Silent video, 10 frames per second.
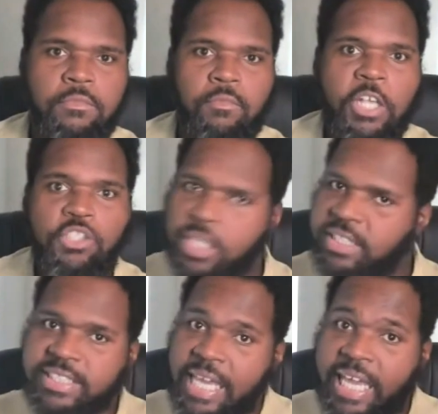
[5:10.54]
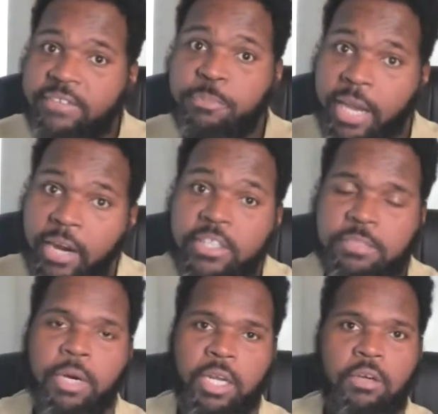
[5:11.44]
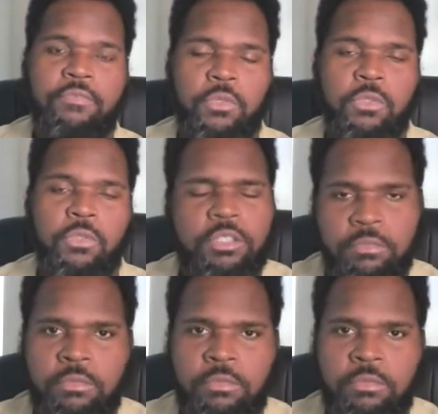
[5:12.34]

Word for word: So this saves parents money on food too.